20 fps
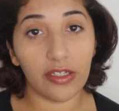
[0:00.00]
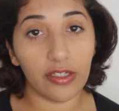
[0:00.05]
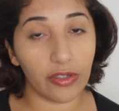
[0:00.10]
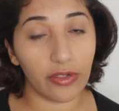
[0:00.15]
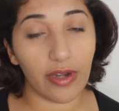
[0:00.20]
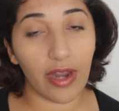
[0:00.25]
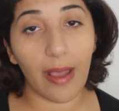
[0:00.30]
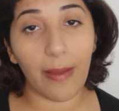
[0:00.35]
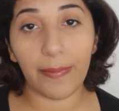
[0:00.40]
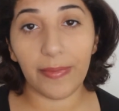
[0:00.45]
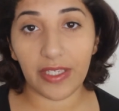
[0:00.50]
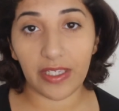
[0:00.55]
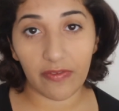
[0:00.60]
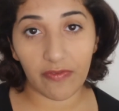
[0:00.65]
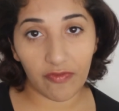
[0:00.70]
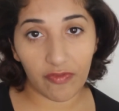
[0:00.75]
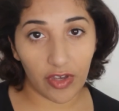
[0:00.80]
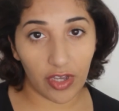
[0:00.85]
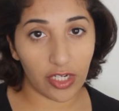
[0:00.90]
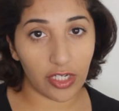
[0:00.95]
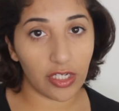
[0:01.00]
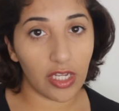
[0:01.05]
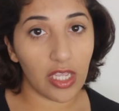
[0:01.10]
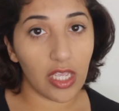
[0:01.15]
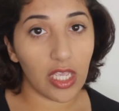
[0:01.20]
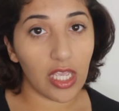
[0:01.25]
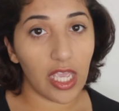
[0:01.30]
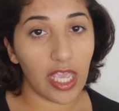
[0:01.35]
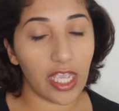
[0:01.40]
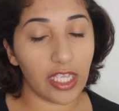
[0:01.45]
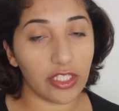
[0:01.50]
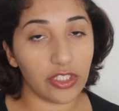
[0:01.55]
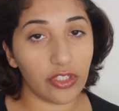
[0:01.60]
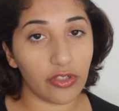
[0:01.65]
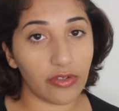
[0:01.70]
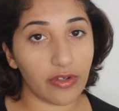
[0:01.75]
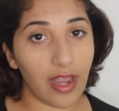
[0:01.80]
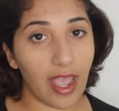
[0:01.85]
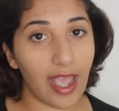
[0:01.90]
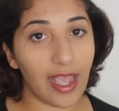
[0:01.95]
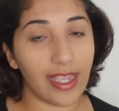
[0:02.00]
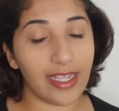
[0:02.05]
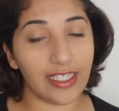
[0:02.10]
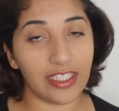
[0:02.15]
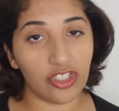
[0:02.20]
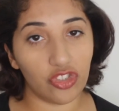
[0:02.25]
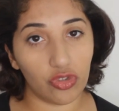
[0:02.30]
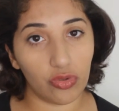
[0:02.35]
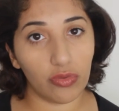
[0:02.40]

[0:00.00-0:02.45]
you're not being fun, and you're not